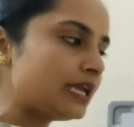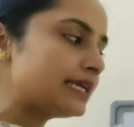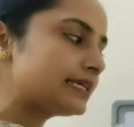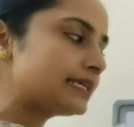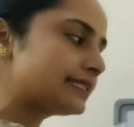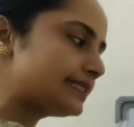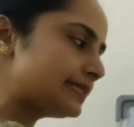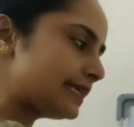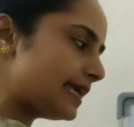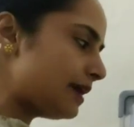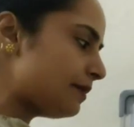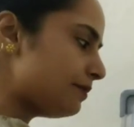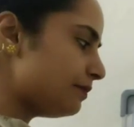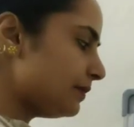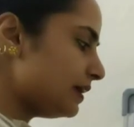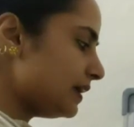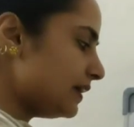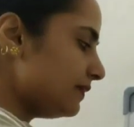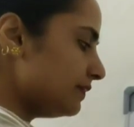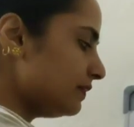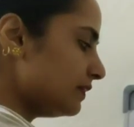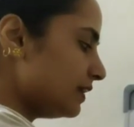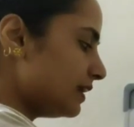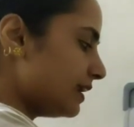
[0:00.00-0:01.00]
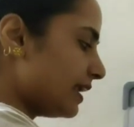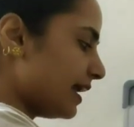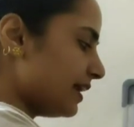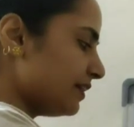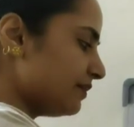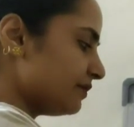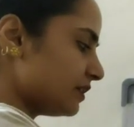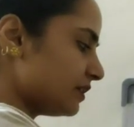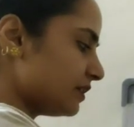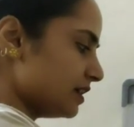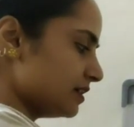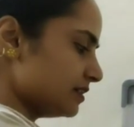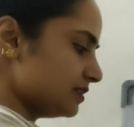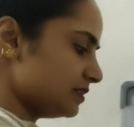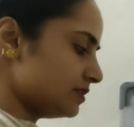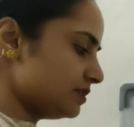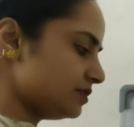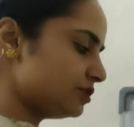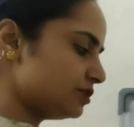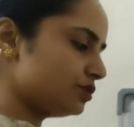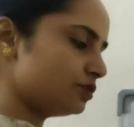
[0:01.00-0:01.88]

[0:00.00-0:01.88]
Same in the live classes,